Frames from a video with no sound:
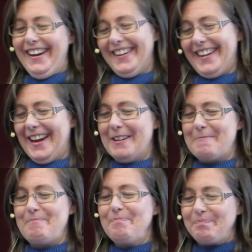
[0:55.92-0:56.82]
Okay.
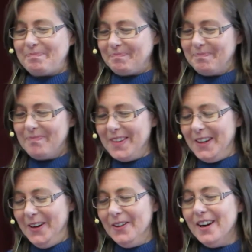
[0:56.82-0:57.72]

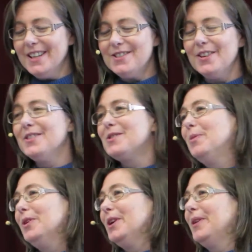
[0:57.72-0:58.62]
All right, so this
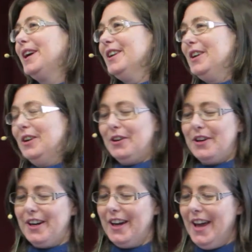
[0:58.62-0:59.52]
morning we're going to
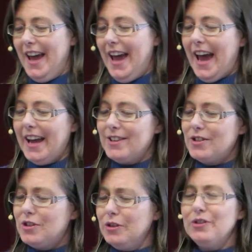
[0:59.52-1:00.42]
look
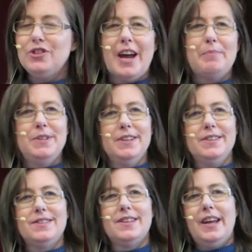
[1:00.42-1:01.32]
at two
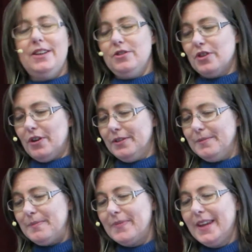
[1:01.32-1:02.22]
chapters in
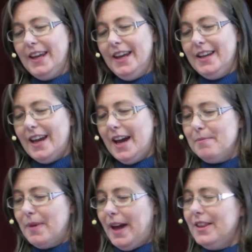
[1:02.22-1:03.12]
John,
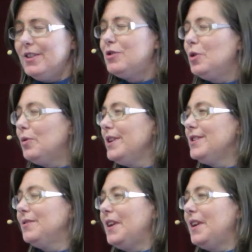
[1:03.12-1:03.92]
and the stories are